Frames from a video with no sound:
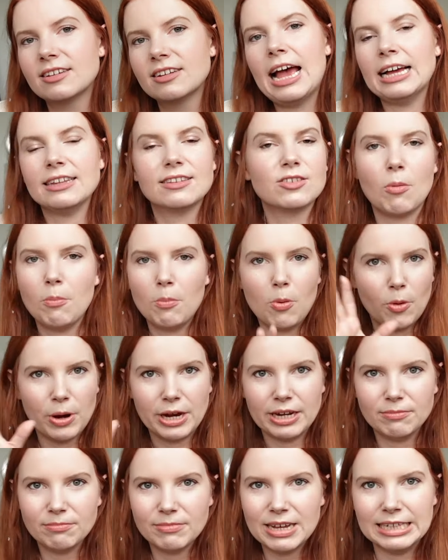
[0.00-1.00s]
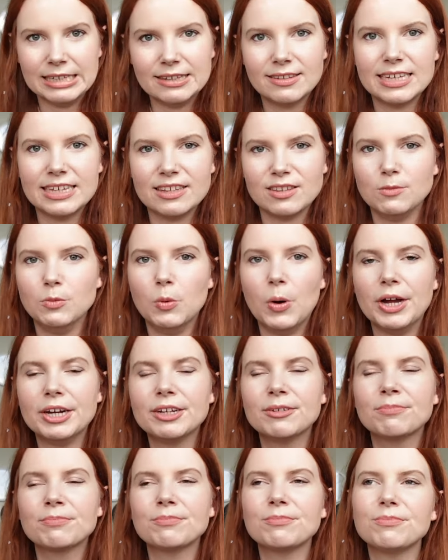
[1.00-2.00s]
at some point in season
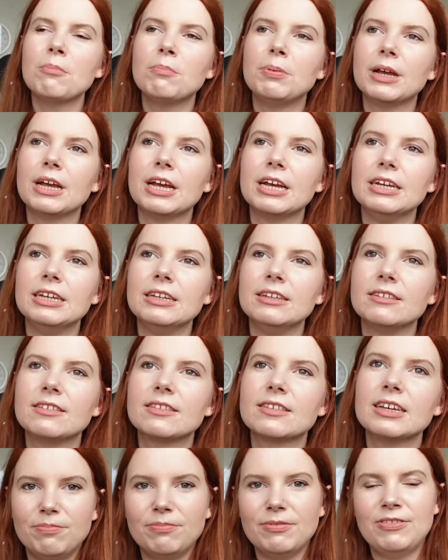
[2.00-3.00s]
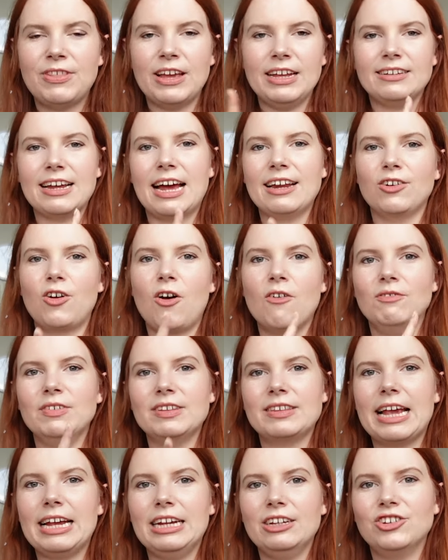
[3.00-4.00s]
1 because they'd had a
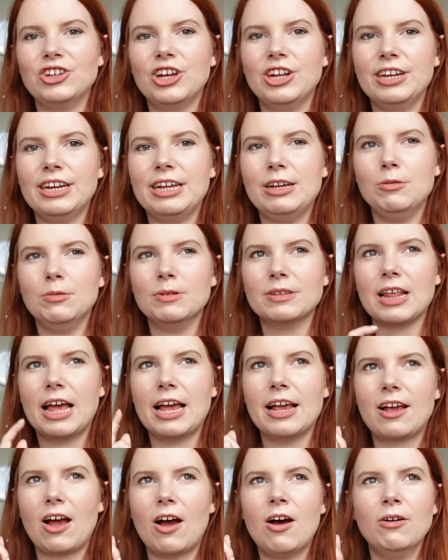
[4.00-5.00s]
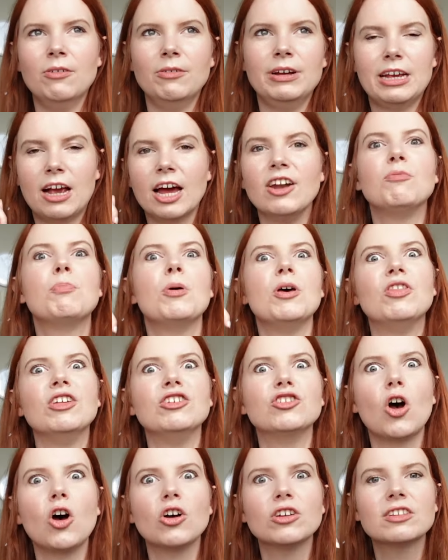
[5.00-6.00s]
conversation, and he was like, oh, he kind of put the
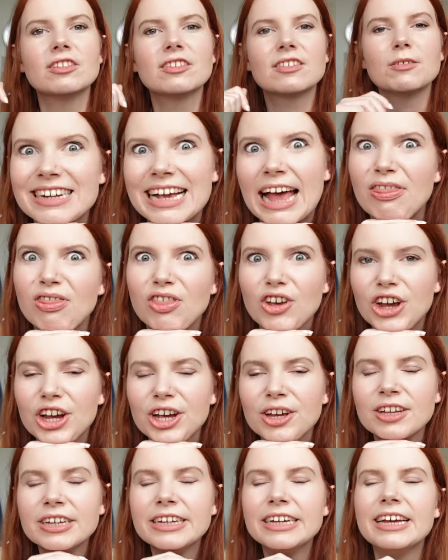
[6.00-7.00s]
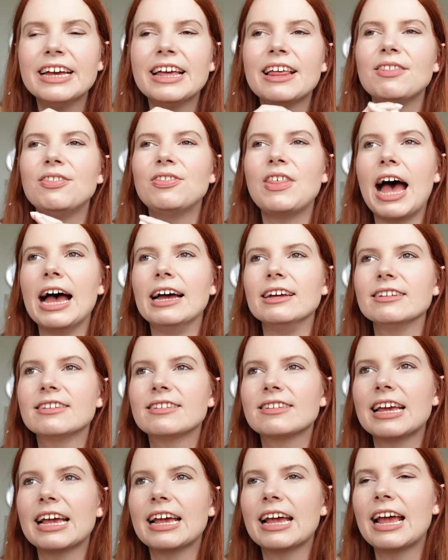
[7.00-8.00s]
dots together
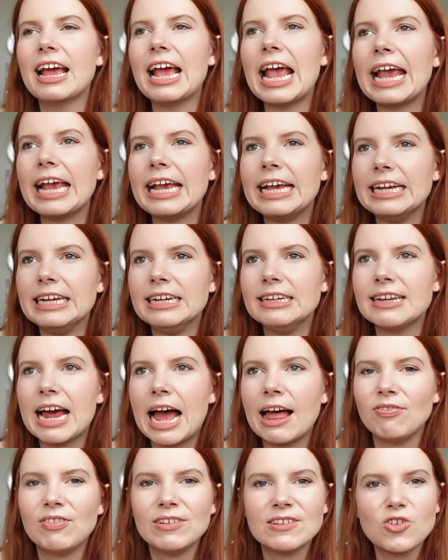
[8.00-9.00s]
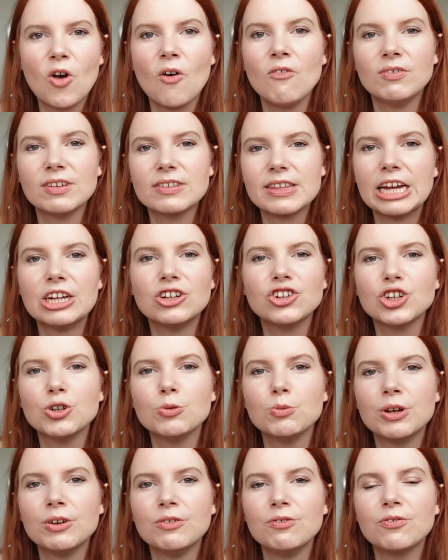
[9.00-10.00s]
that he'd had this conversation
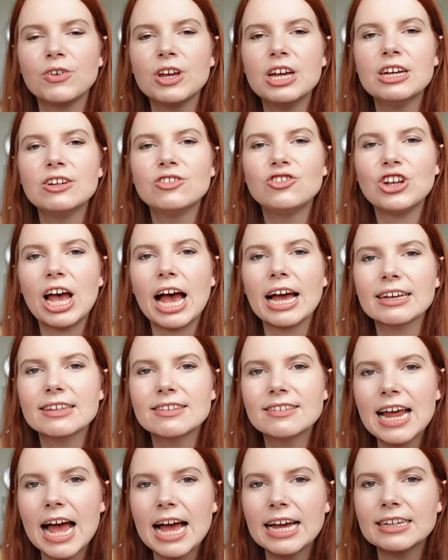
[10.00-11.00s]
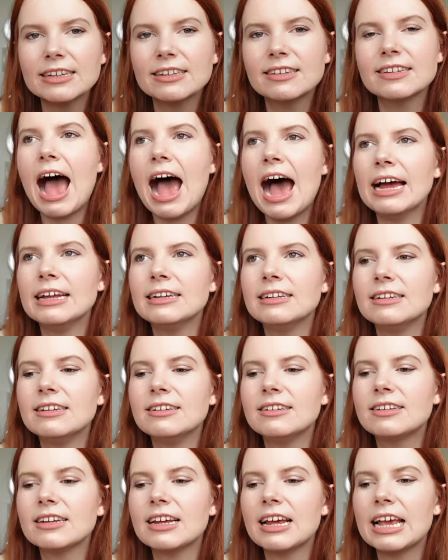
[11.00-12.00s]
with Jack's dad,
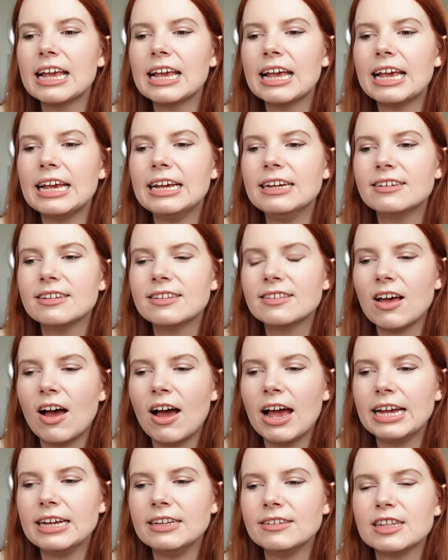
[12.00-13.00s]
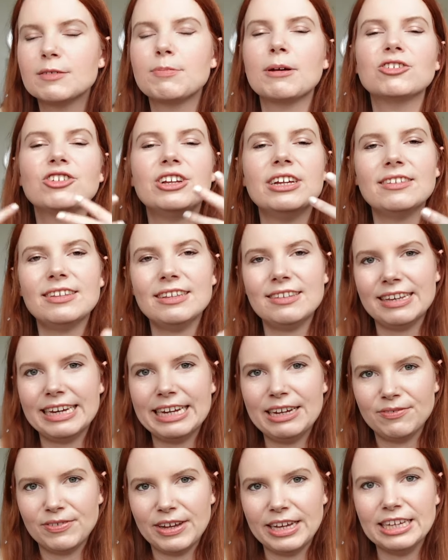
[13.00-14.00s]
and he decides, especially as he's
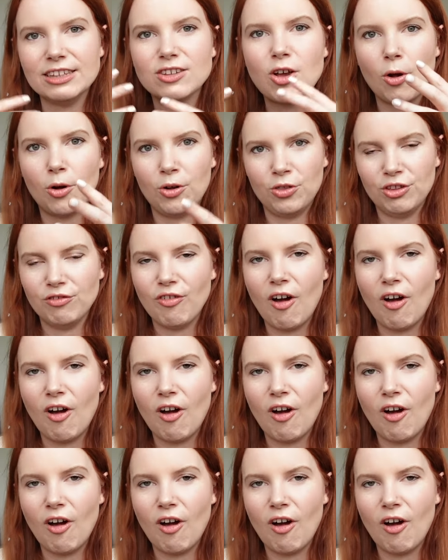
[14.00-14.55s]
leaving, he's going on the